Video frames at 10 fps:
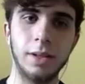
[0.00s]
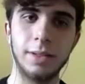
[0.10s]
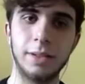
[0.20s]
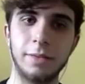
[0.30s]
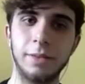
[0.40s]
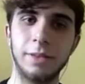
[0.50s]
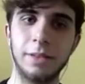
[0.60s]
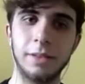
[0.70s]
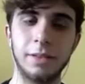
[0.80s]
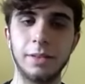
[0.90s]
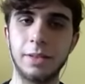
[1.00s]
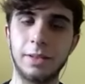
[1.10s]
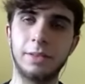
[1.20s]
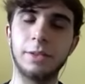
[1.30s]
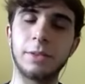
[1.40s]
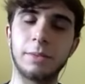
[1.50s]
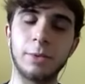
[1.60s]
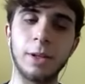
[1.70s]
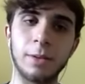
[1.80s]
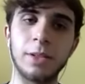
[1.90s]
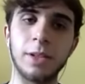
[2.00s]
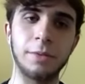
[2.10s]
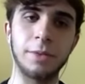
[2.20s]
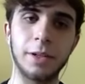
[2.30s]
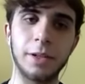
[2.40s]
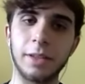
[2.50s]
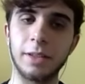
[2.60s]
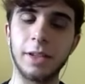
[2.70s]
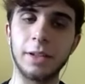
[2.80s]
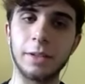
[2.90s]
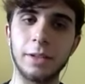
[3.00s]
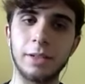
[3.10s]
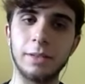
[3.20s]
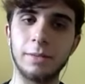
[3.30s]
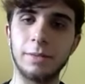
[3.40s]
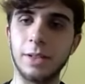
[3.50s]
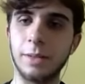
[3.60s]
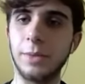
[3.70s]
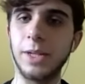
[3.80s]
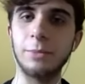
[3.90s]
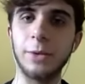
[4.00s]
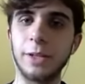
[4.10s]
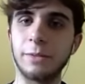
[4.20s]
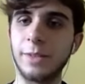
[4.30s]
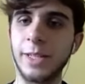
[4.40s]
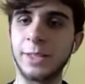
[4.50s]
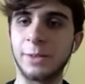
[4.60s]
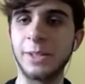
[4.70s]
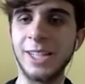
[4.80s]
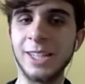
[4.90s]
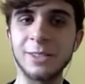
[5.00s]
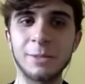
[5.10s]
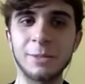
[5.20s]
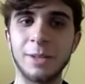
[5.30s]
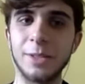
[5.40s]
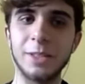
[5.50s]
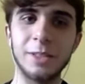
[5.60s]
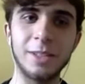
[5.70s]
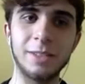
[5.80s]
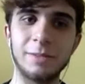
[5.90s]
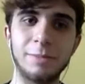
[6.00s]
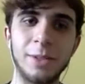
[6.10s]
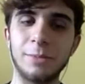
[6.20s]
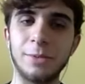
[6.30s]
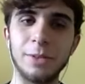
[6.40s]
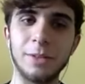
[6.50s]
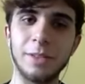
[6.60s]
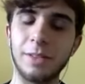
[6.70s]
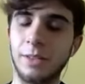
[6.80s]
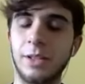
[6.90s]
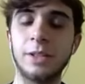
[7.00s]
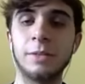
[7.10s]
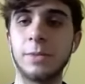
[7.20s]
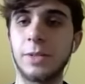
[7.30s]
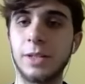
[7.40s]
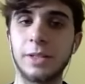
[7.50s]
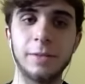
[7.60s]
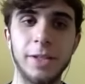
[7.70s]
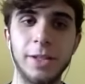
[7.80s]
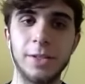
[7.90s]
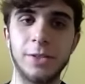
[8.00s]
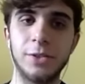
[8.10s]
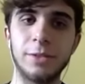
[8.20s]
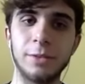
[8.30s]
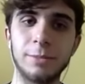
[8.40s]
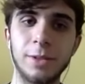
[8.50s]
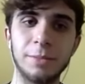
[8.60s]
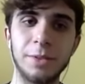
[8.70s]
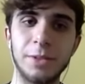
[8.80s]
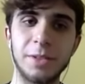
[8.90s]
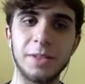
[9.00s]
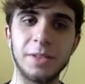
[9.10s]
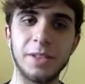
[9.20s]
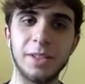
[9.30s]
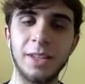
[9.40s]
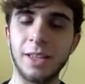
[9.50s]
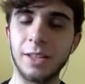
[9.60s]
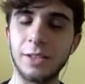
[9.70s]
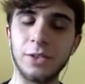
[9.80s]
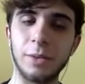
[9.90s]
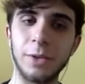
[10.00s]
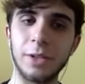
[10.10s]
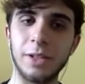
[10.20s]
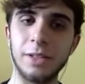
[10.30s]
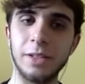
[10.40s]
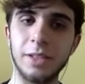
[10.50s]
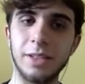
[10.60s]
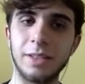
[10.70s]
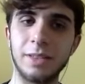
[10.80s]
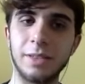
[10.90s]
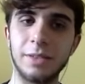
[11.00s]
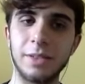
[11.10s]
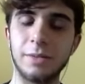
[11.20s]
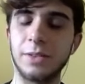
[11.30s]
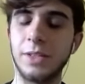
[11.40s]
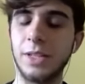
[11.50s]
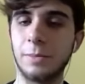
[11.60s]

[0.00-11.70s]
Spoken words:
it's there's probably definitely getting a lot of bandwagon fans right now. There's probably a lot of people, a lot of soccer fans in general, probably just jumping on different teams'